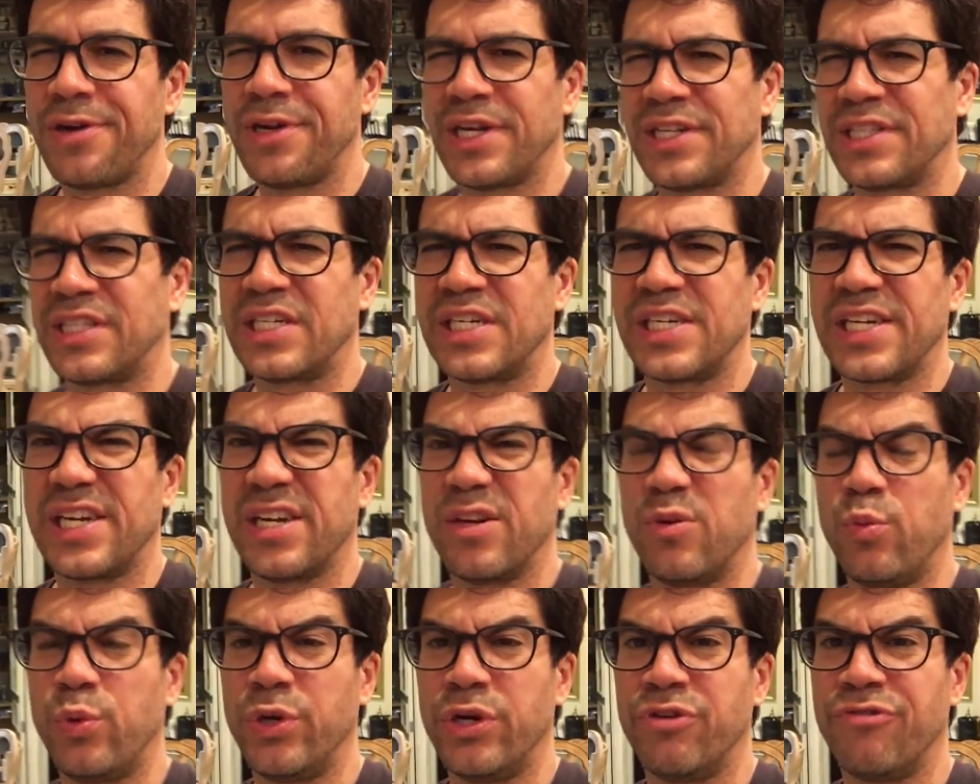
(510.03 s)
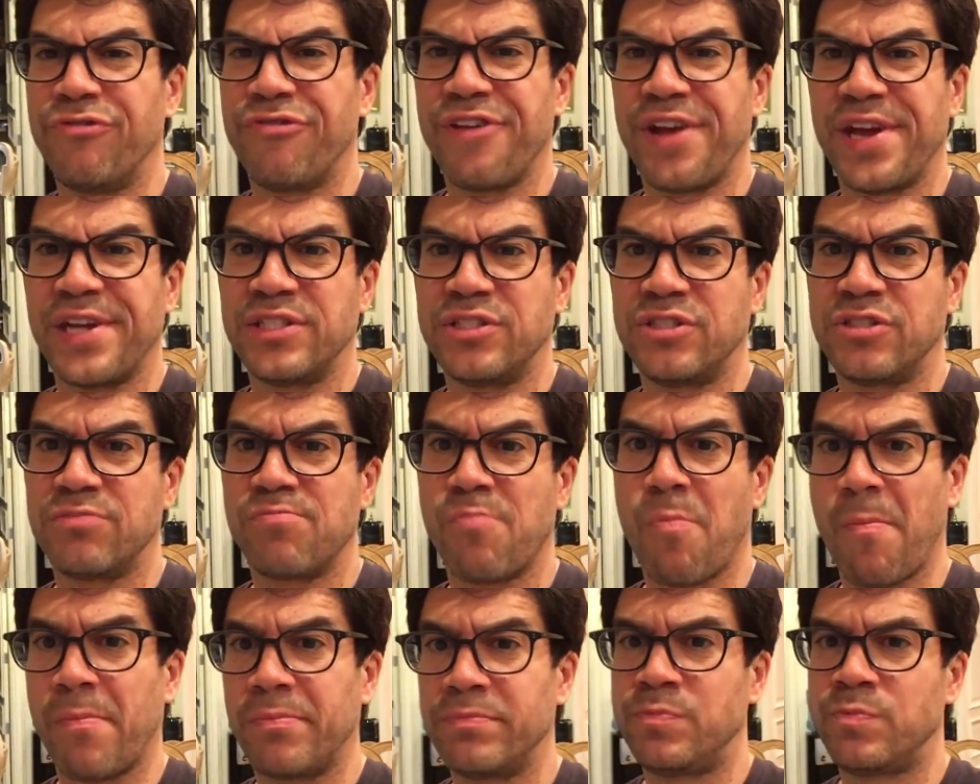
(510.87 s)
not that I get weird
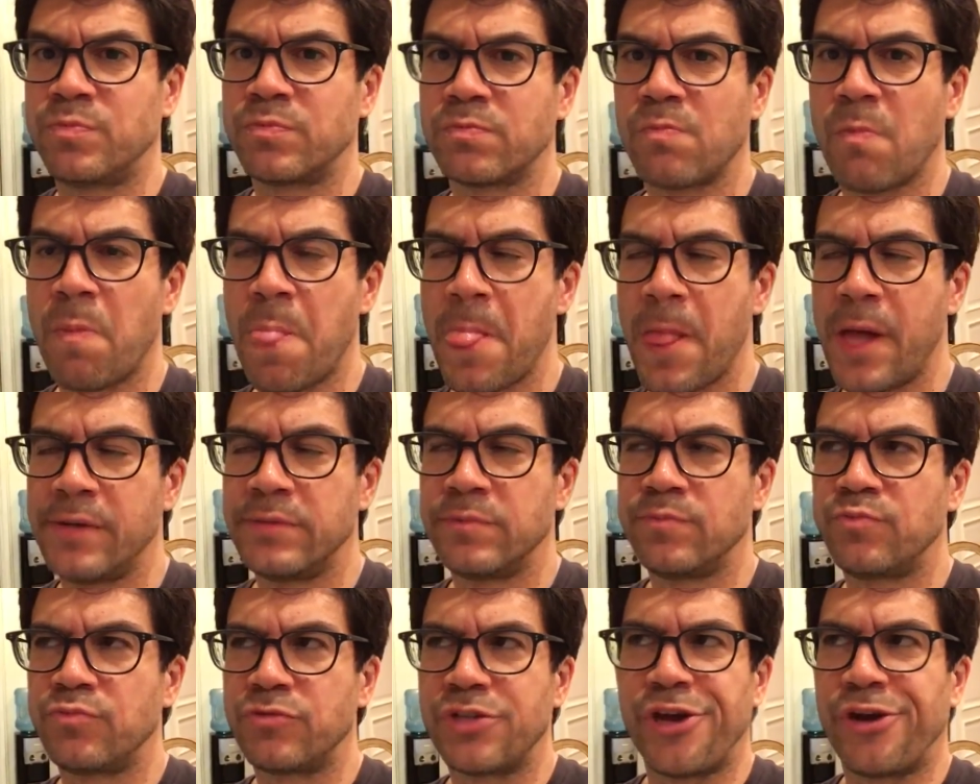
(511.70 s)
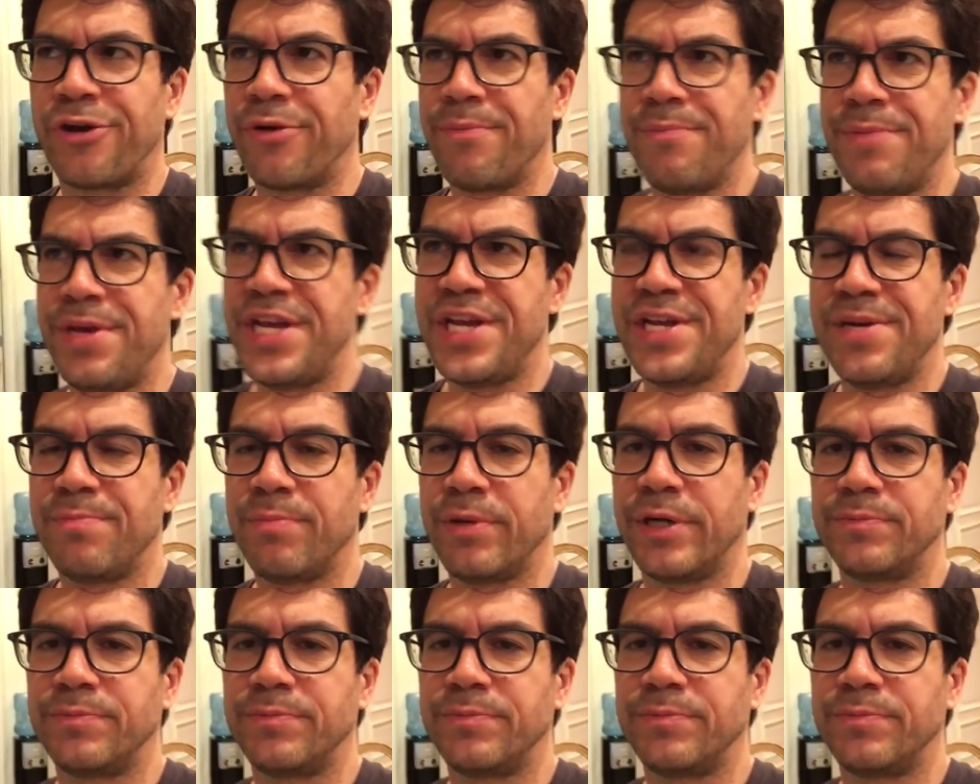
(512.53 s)
fans that are mean,